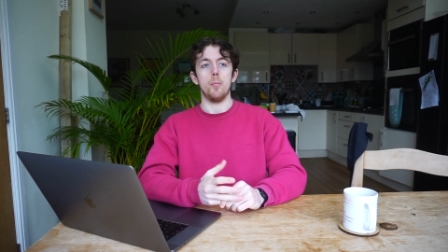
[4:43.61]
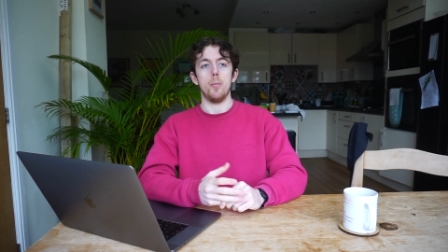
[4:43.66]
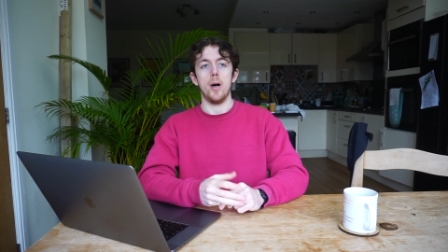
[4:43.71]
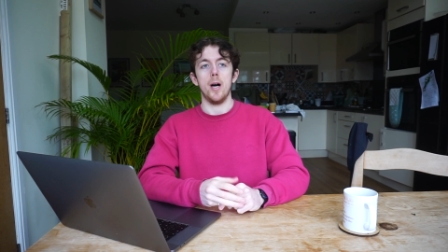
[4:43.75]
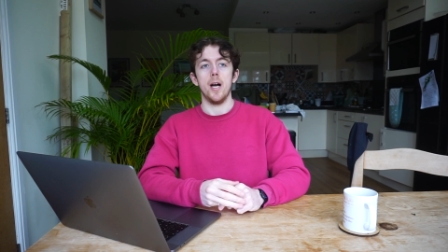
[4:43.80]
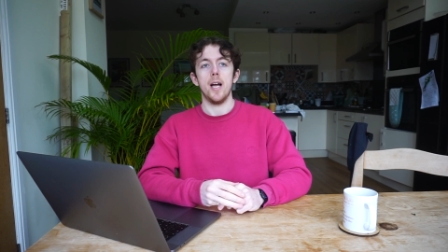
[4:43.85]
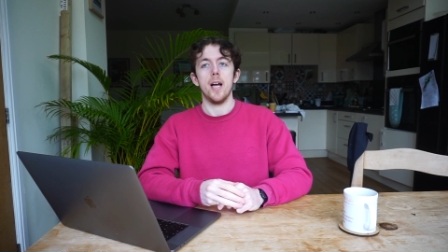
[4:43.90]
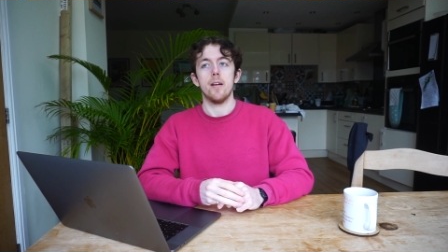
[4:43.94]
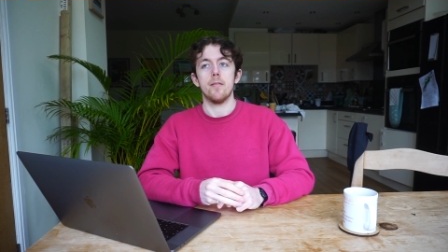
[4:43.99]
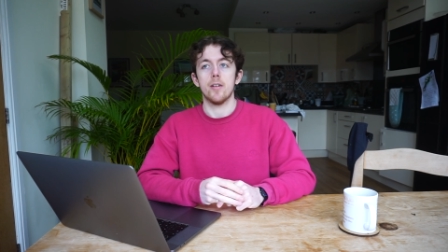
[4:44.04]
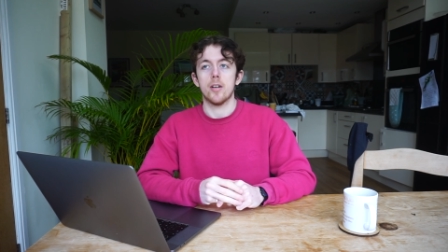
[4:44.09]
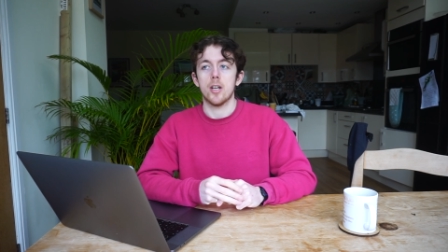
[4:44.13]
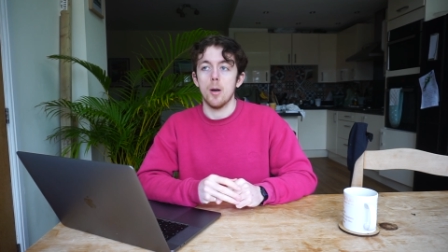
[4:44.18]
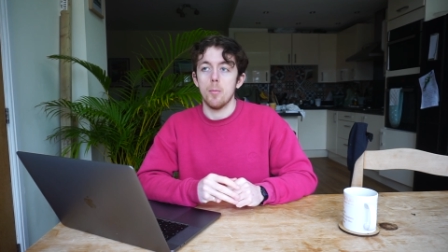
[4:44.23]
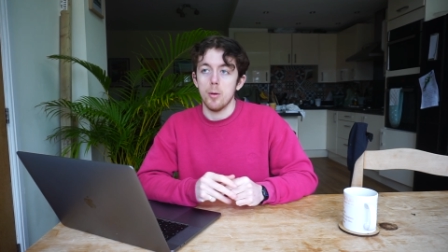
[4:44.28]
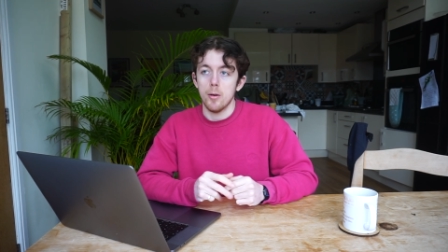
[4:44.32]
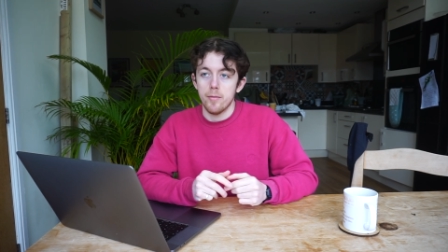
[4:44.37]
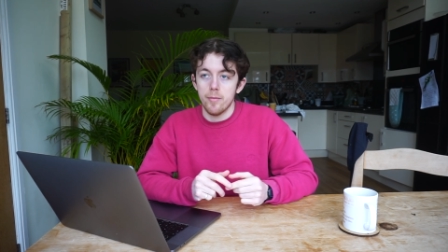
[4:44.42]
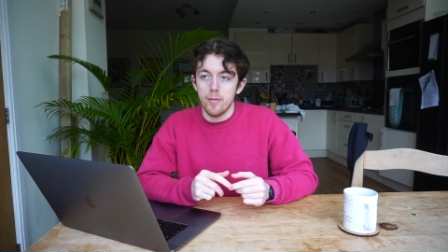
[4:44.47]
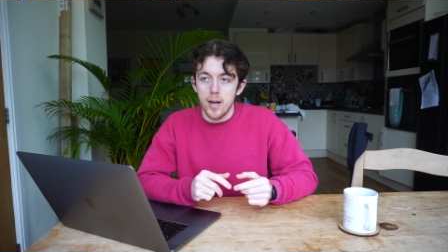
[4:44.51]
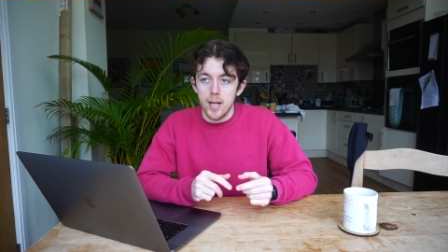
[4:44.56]
but I have a
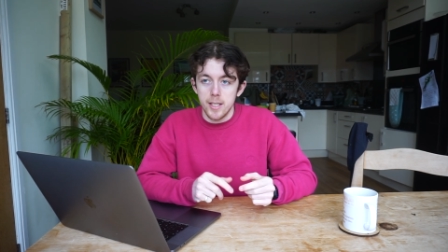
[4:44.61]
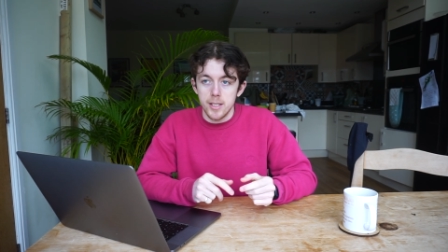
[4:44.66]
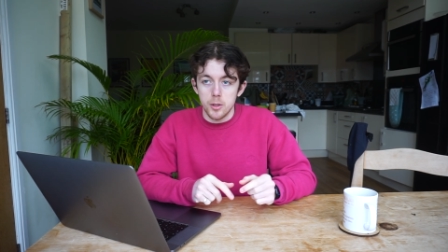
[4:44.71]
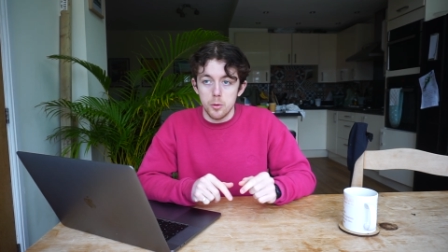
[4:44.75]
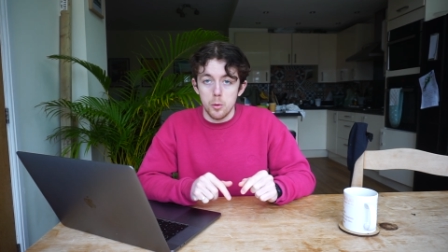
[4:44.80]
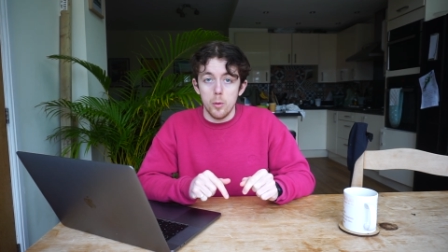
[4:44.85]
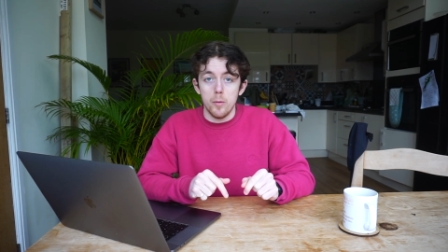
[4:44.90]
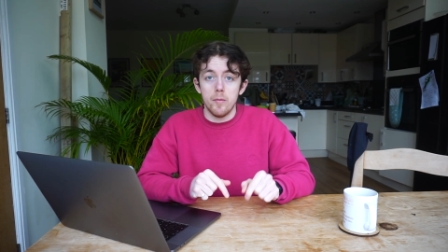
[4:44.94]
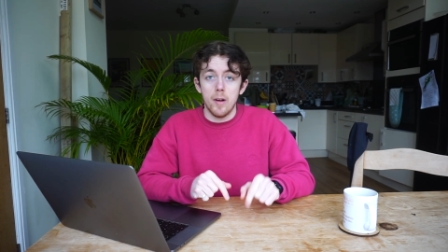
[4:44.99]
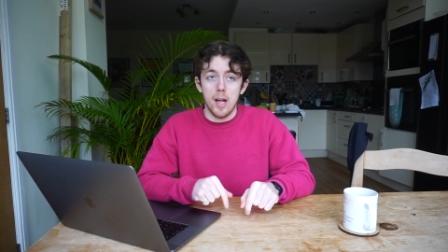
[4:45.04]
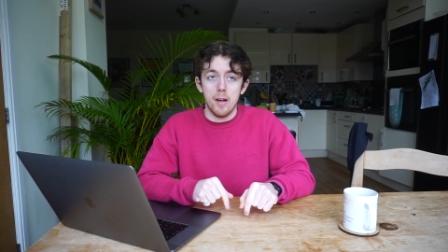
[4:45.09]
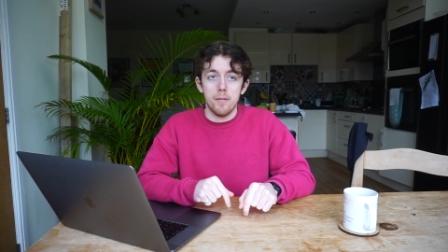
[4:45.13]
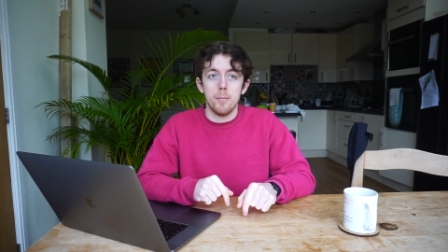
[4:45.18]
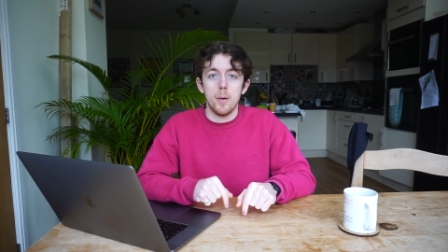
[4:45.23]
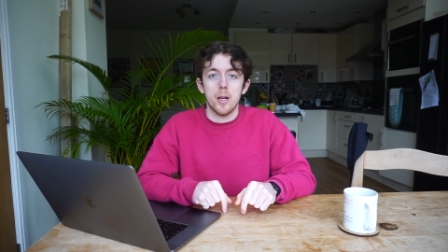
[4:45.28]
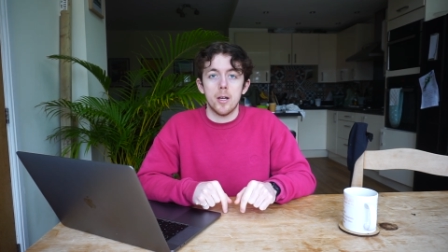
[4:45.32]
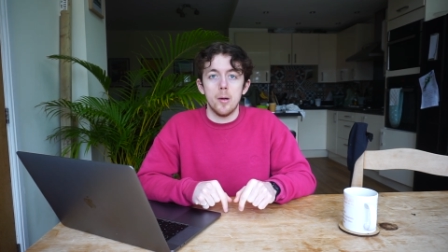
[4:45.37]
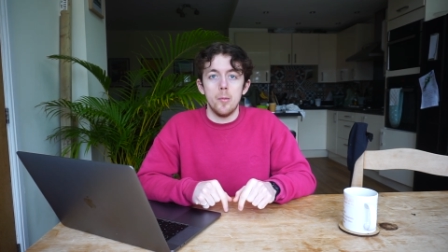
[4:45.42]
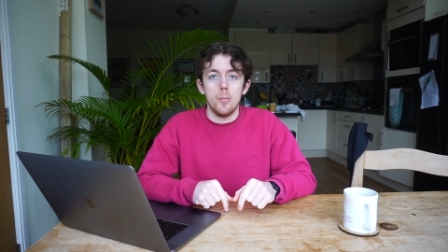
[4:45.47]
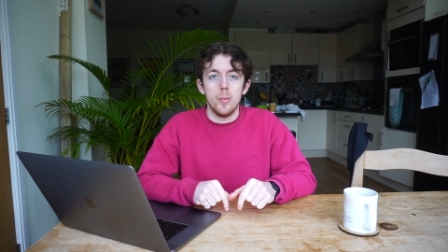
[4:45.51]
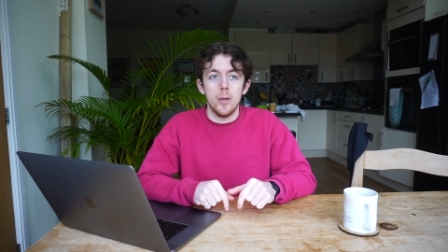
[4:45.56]
couple of friends who have left my
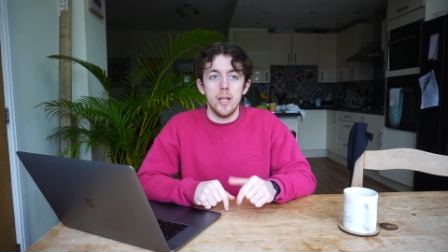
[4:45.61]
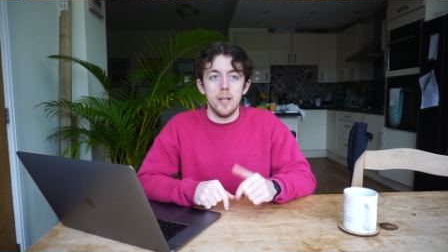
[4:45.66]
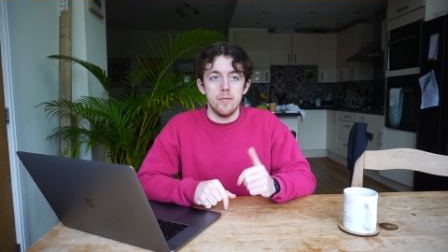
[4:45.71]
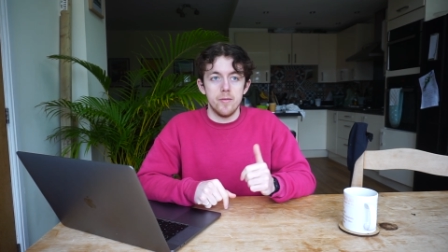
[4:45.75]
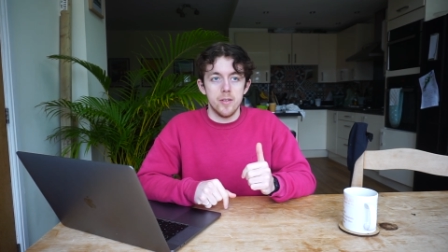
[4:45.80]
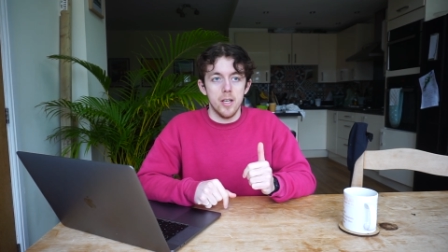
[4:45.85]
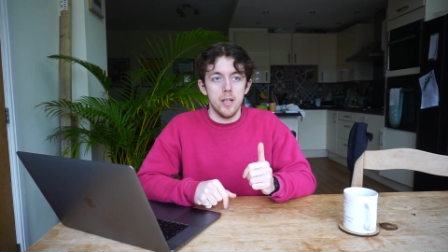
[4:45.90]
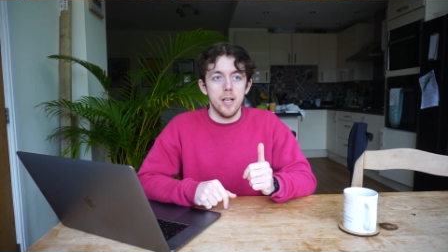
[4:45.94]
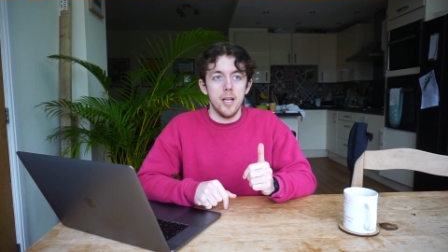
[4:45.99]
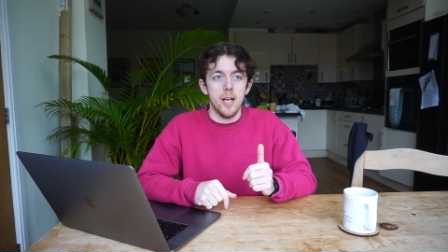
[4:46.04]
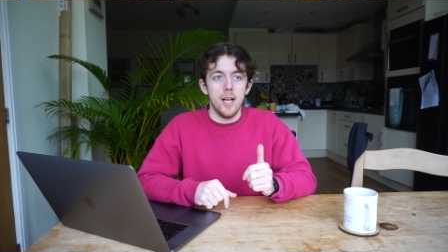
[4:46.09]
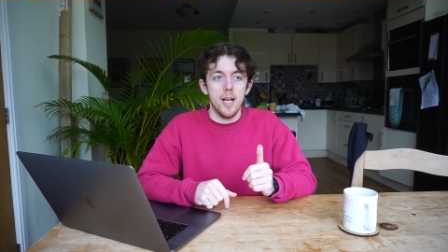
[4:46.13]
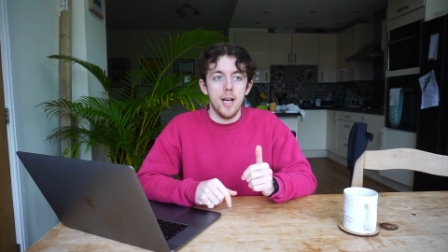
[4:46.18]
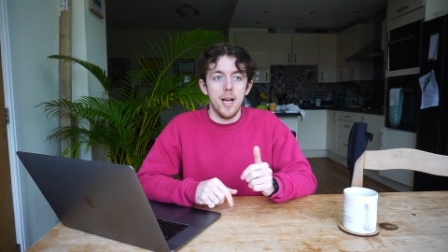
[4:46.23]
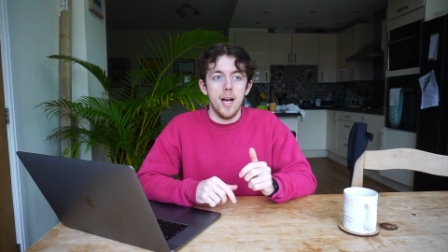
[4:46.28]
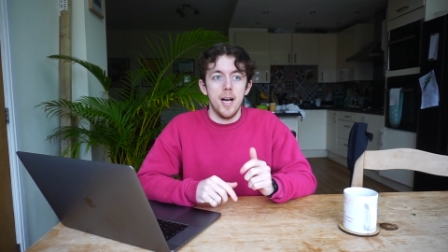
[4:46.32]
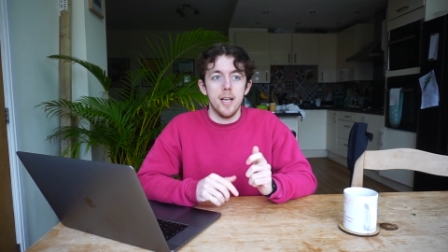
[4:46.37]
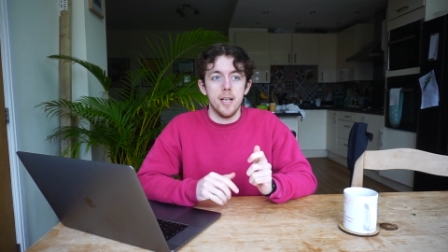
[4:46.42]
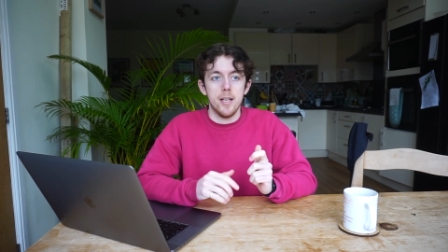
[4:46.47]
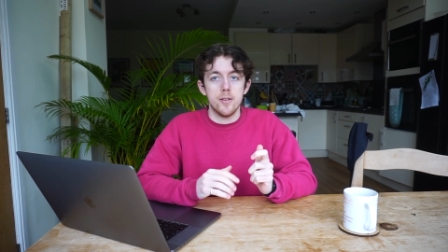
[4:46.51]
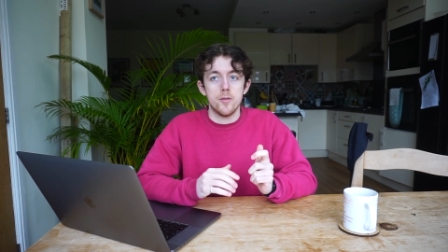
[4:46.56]
company, have done it,
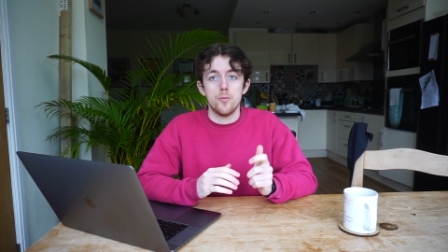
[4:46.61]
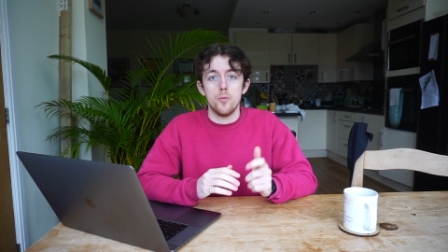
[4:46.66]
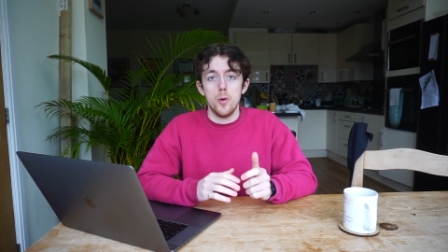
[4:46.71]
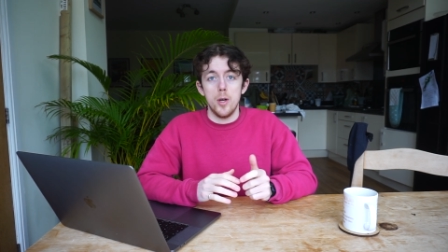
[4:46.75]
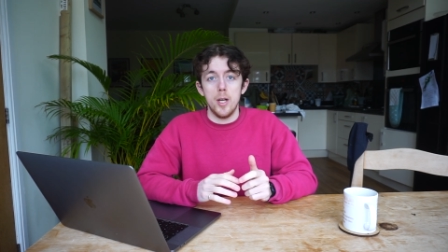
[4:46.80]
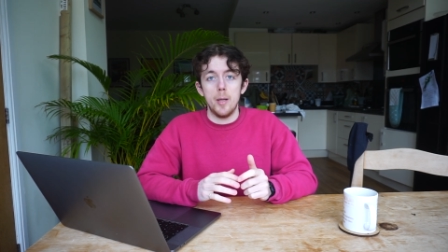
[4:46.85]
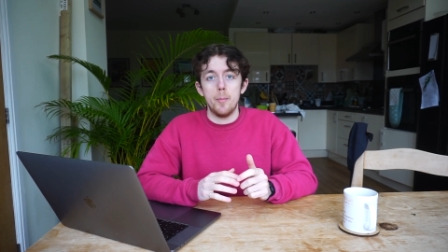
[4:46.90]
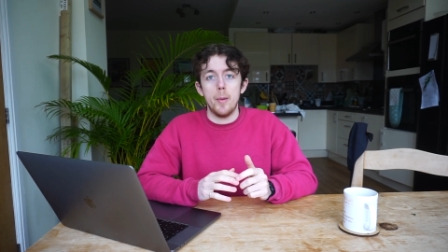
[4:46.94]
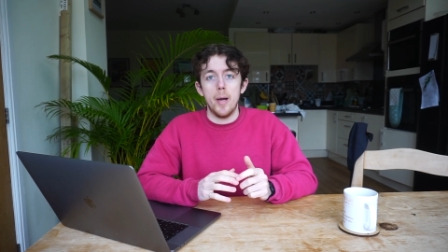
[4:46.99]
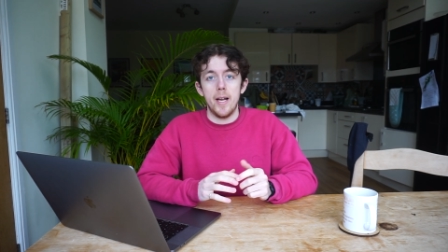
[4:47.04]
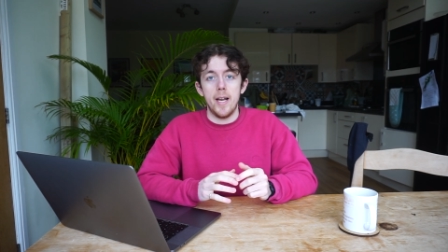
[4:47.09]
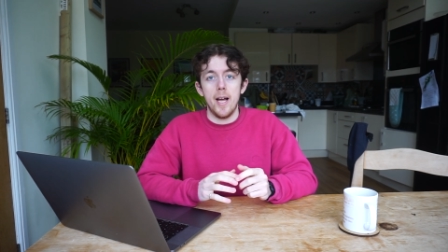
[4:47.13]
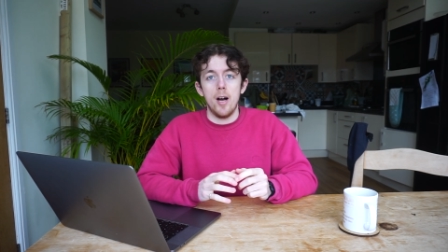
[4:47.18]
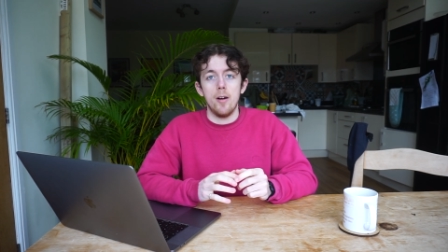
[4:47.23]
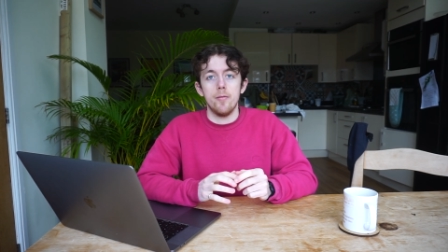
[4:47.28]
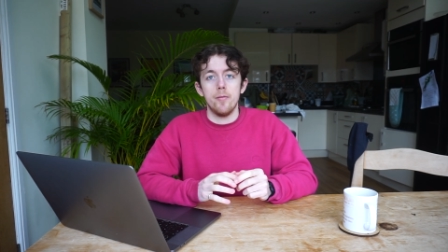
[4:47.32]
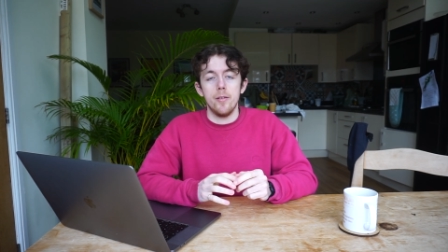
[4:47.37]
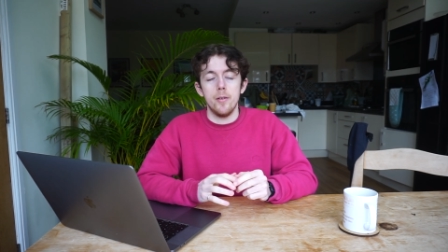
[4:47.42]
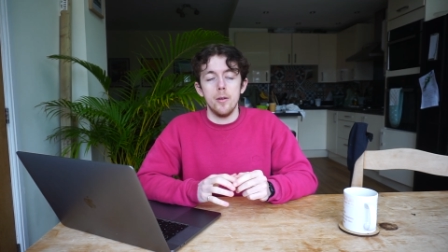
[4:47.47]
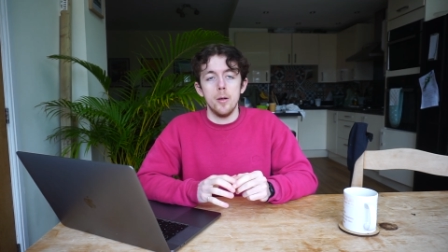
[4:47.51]
and it's really paid out for